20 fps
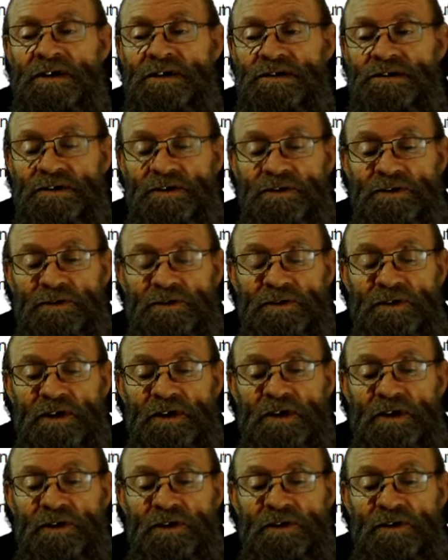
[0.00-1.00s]
So
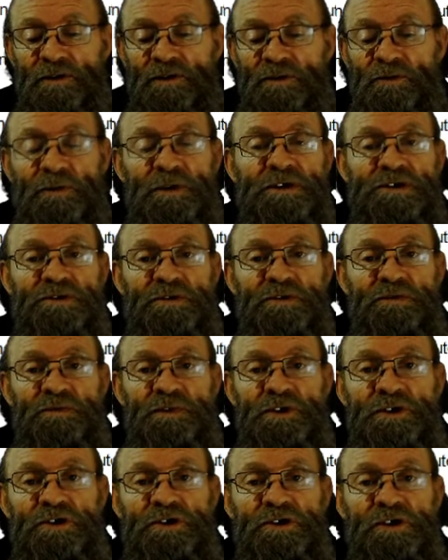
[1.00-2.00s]
always
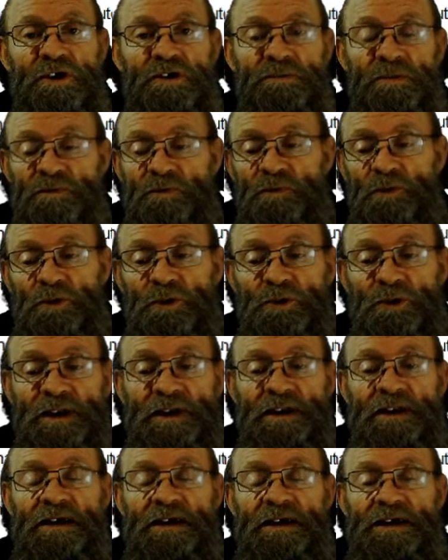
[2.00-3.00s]
convert your code before you
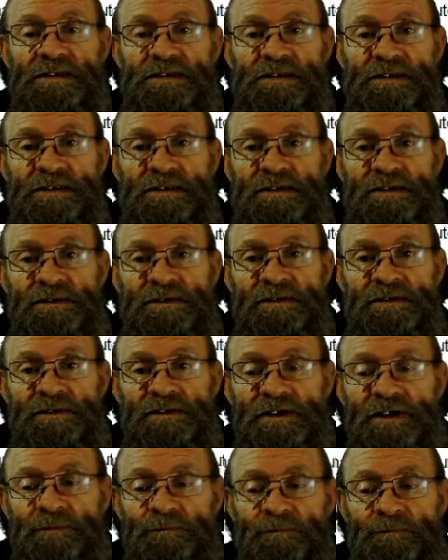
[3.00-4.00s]
analyze it.
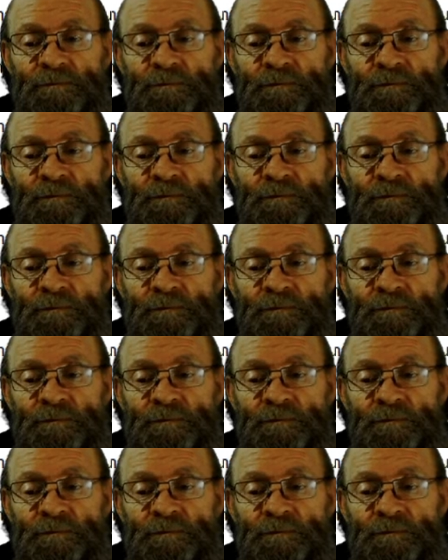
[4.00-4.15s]
Okay,